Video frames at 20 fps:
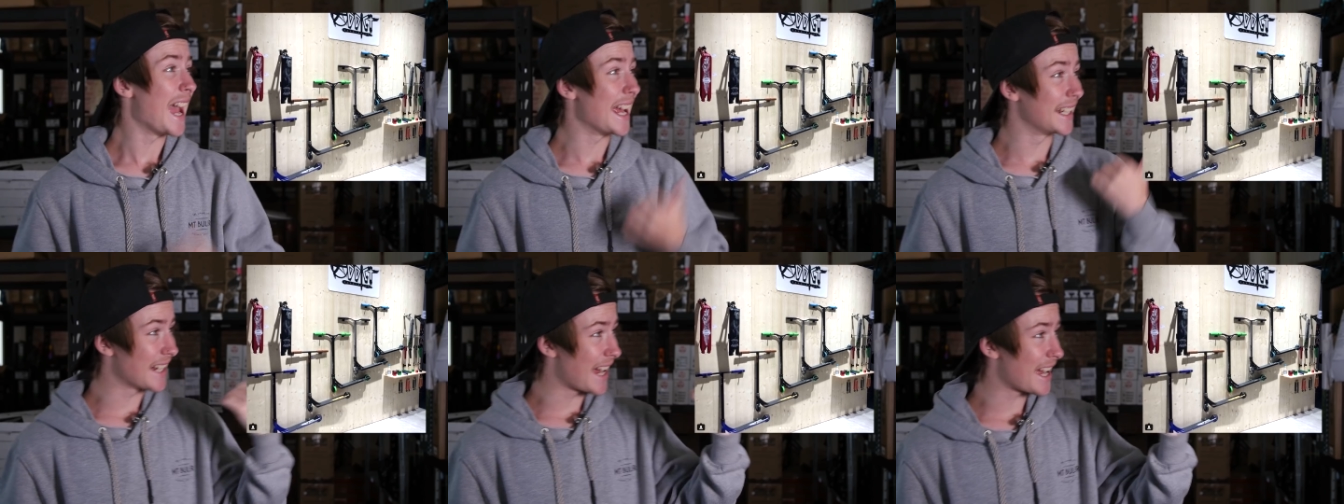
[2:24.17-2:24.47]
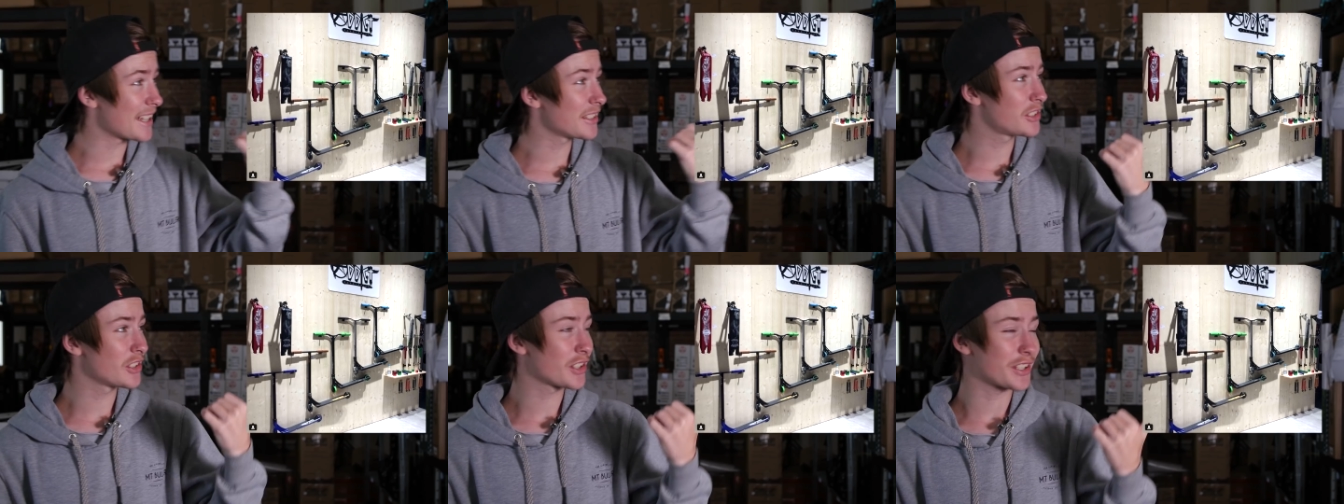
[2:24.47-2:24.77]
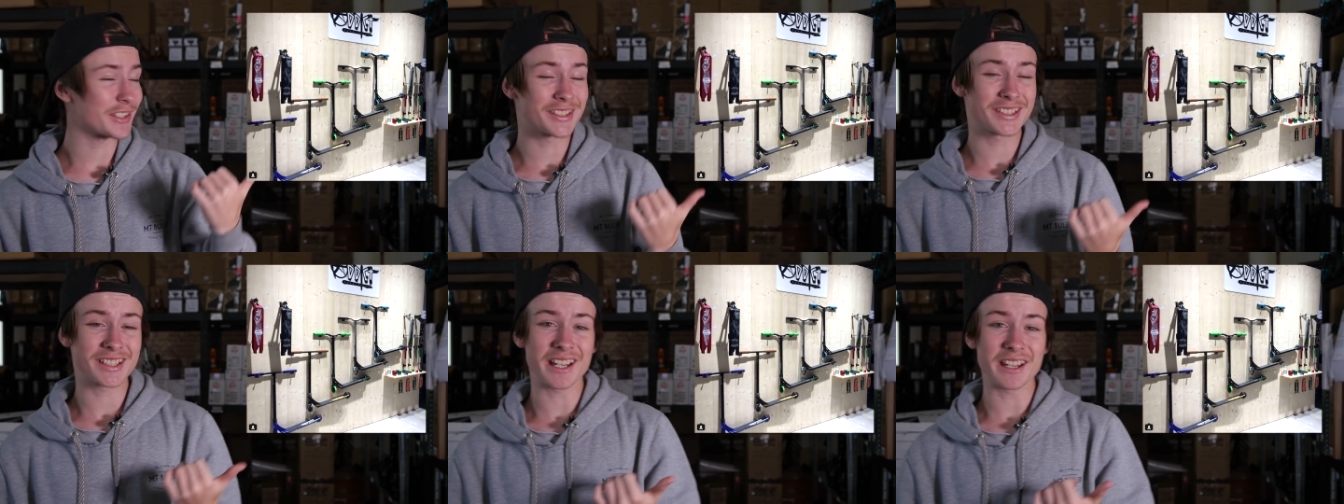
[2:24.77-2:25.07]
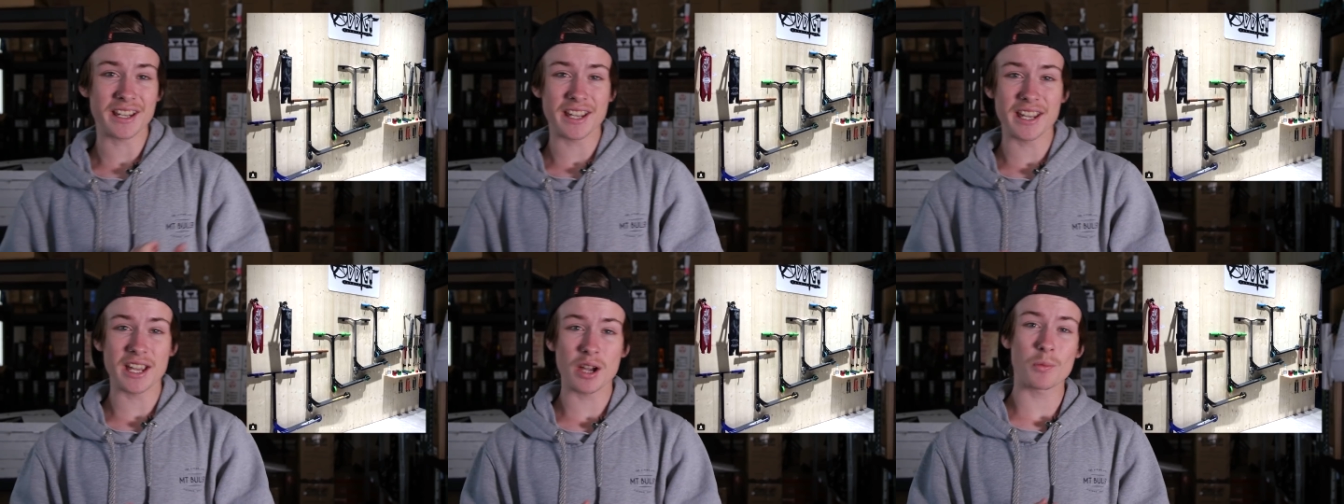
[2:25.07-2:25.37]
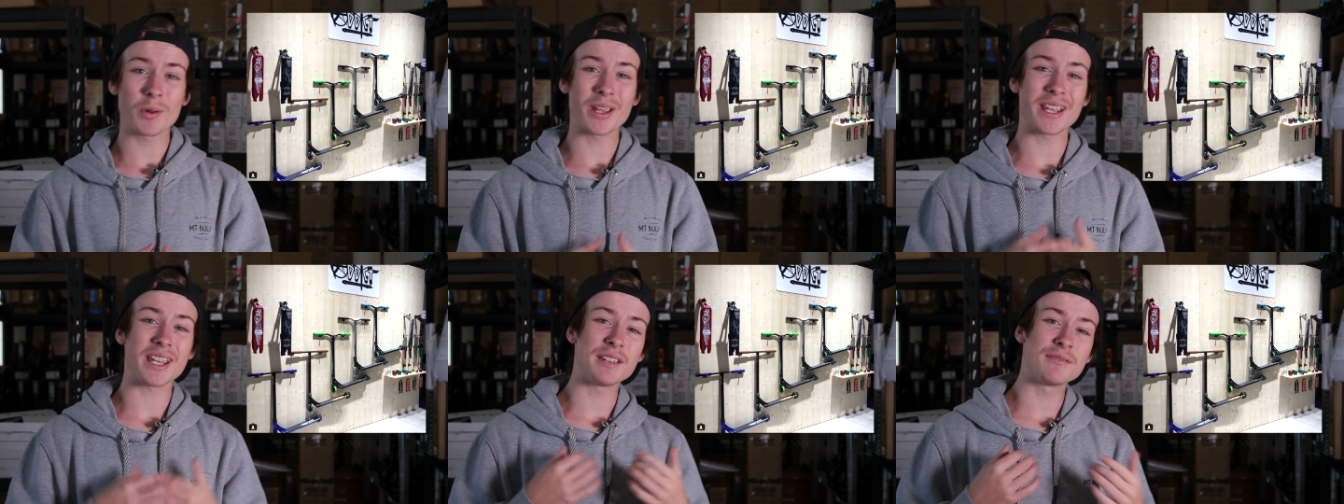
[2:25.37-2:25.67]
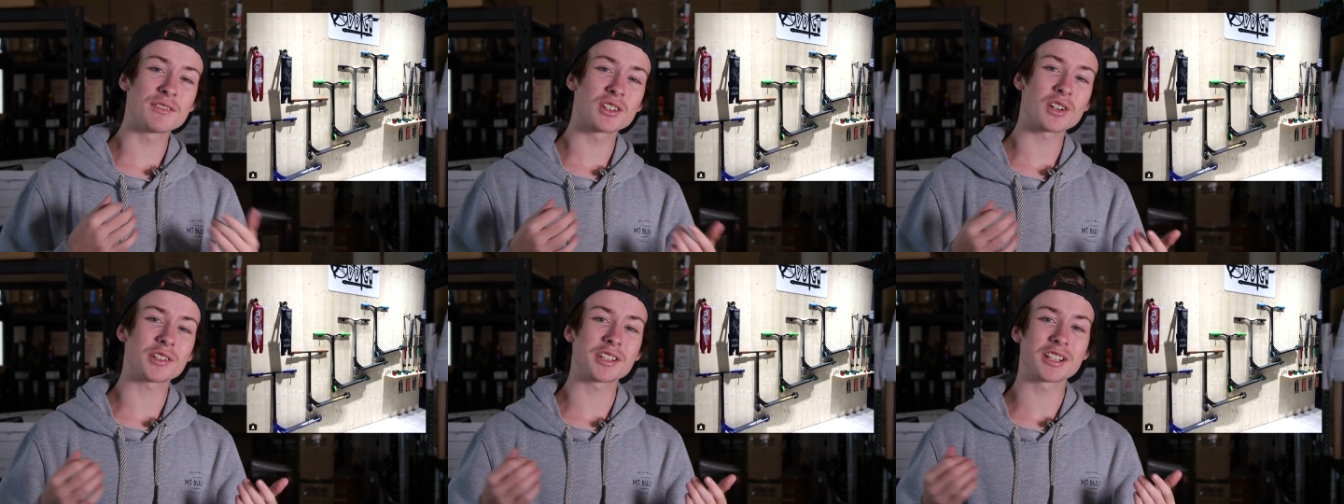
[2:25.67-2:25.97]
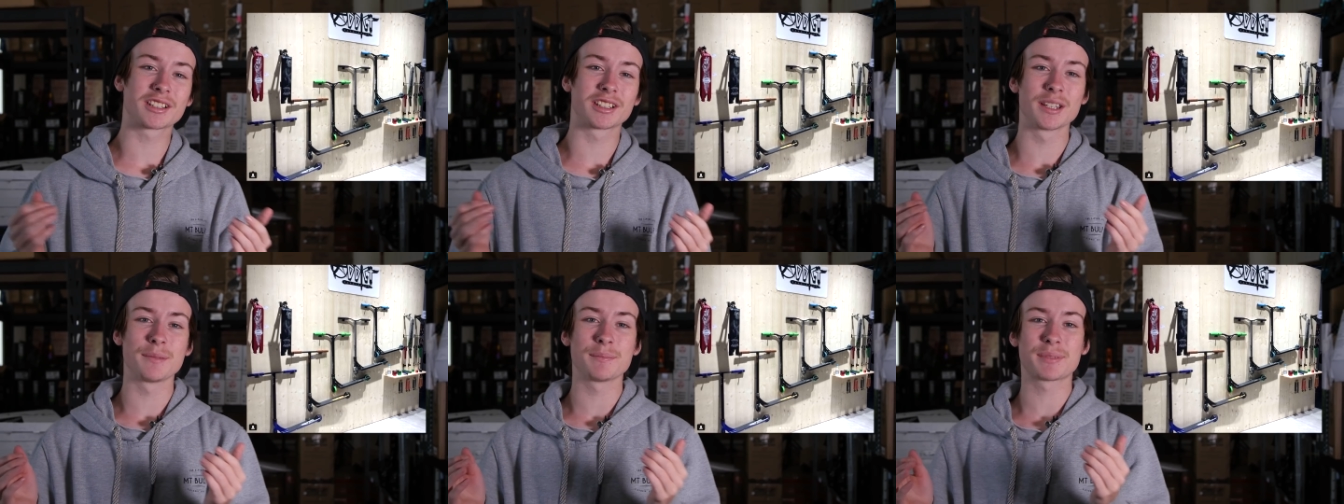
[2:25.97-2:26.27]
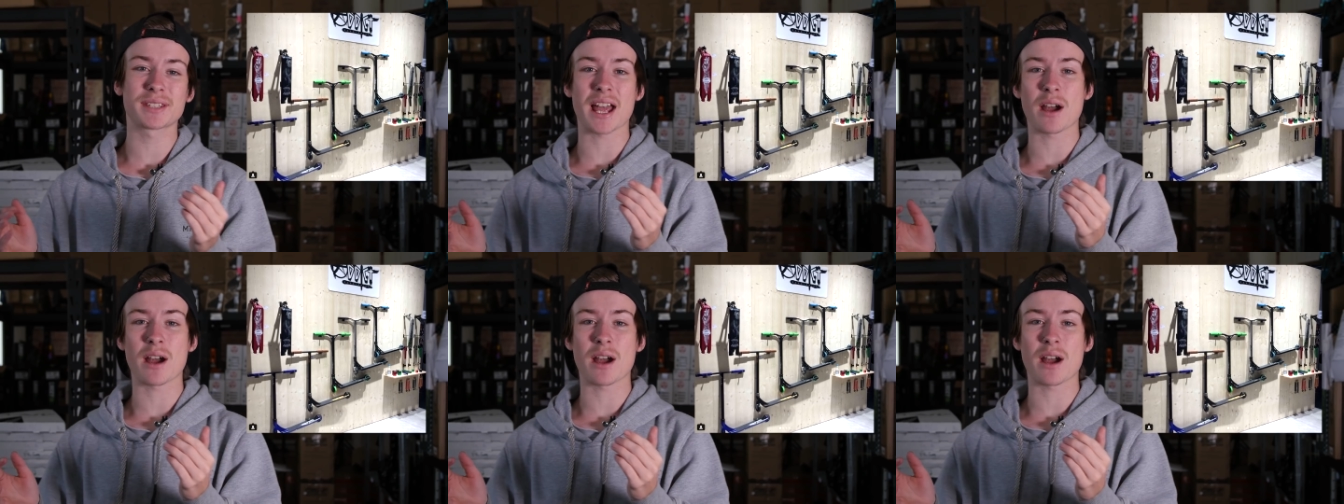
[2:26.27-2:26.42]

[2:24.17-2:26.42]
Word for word: And as you can see here, we even got a glimpse